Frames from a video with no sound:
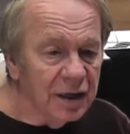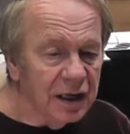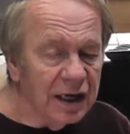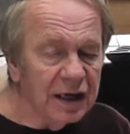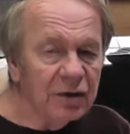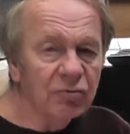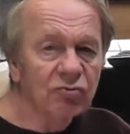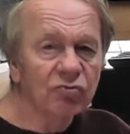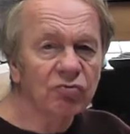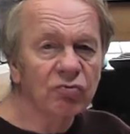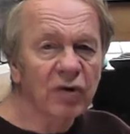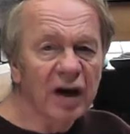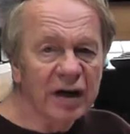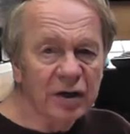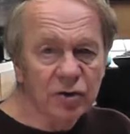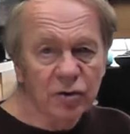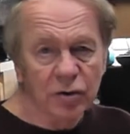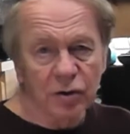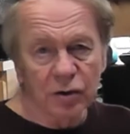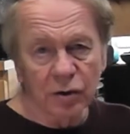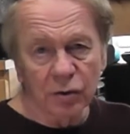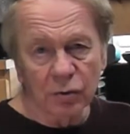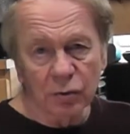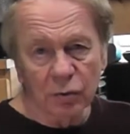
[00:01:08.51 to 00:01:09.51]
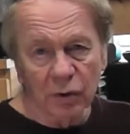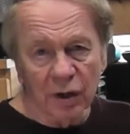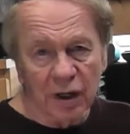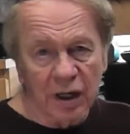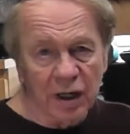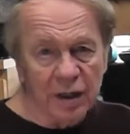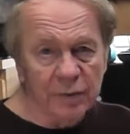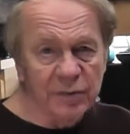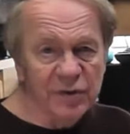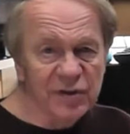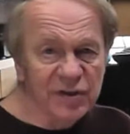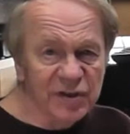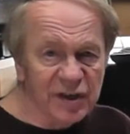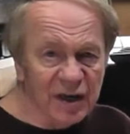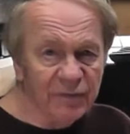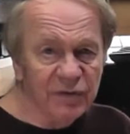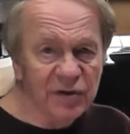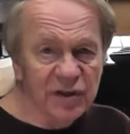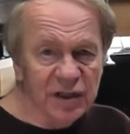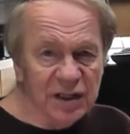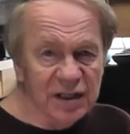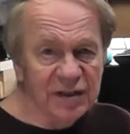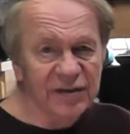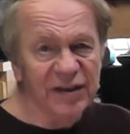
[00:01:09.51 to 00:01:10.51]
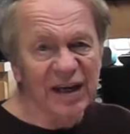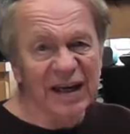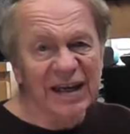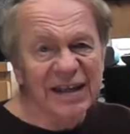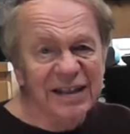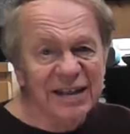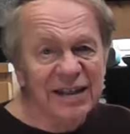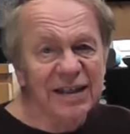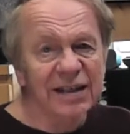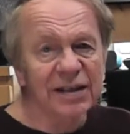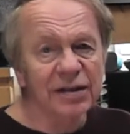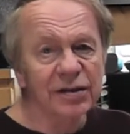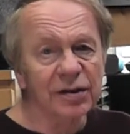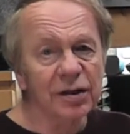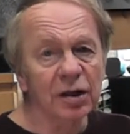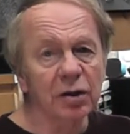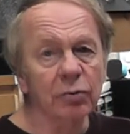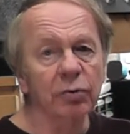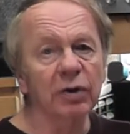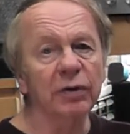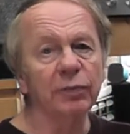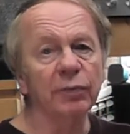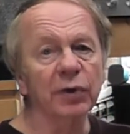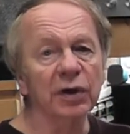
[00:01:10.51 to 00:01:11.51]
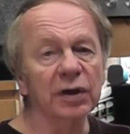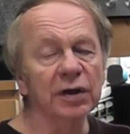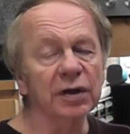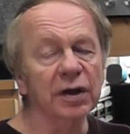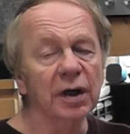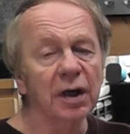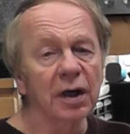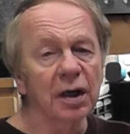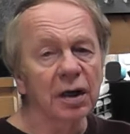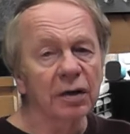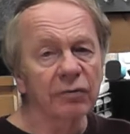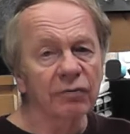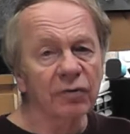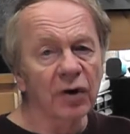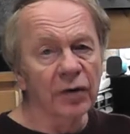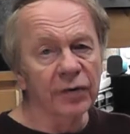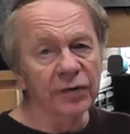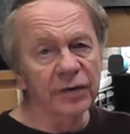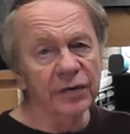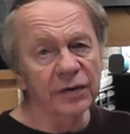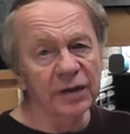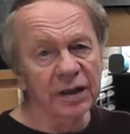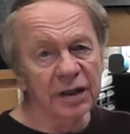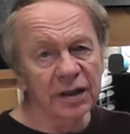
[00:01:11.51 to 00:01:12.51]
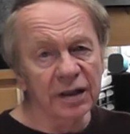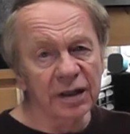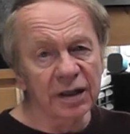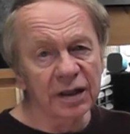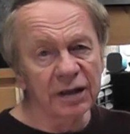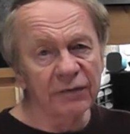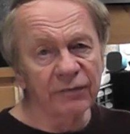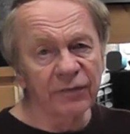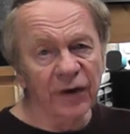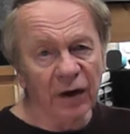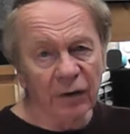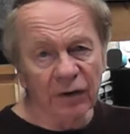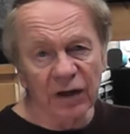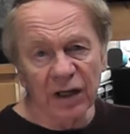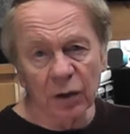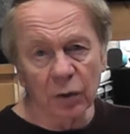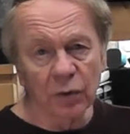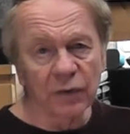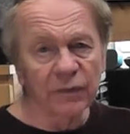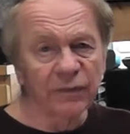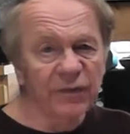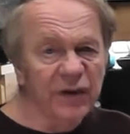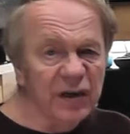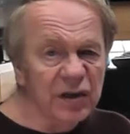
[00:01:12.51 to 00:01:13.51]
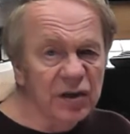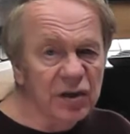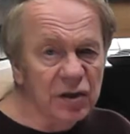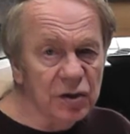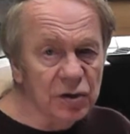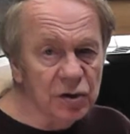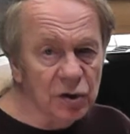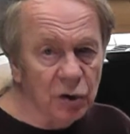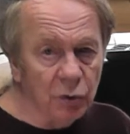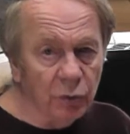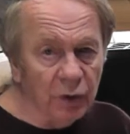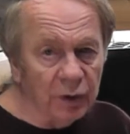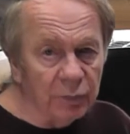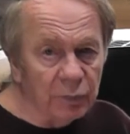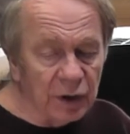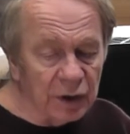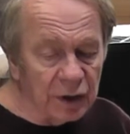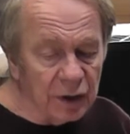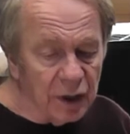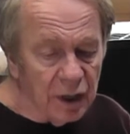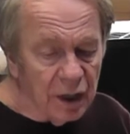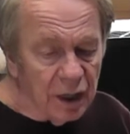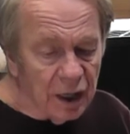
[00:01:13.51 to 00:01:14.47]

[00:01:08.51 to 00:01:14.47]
retro 70s, 80s equipment rather than the very old vintage equipment.